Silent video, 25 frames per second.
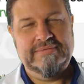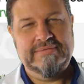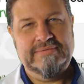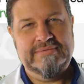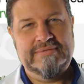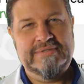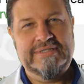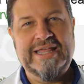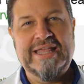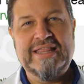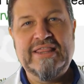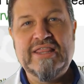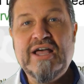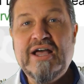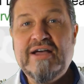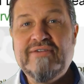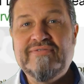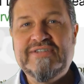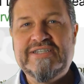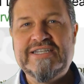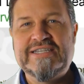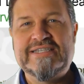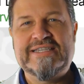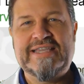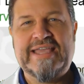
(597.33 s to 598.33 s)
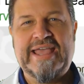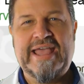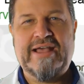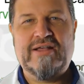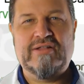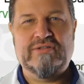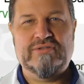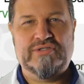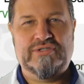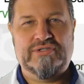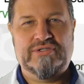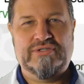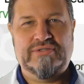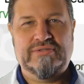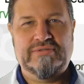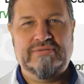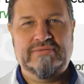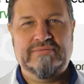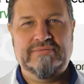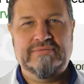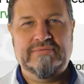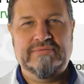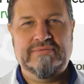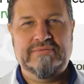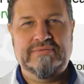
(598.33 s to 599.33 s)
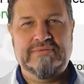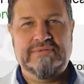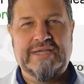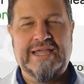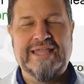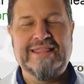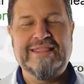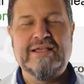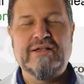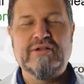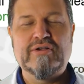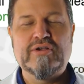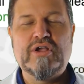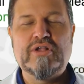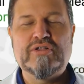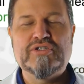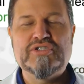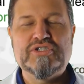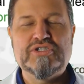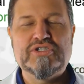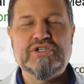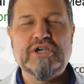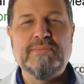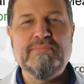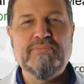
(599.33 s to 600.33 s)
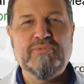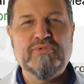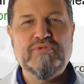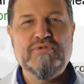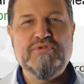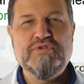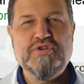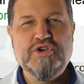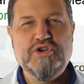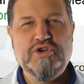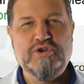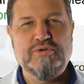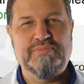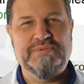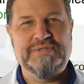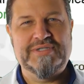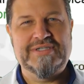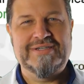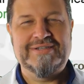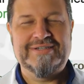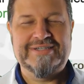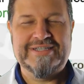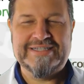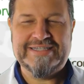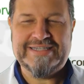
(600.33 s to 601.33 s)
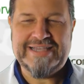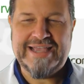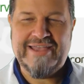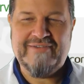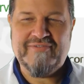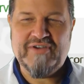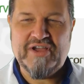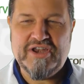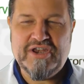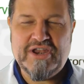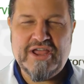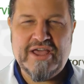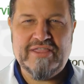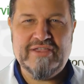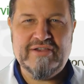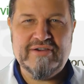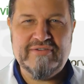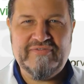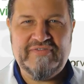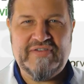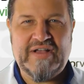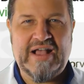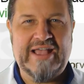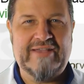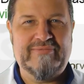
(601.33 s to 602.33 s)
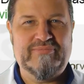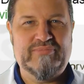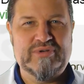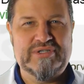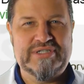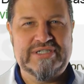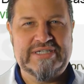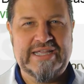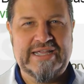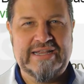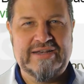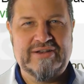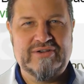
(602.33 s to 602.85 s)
They love discounts, and they'll jump through hoops to save another 5%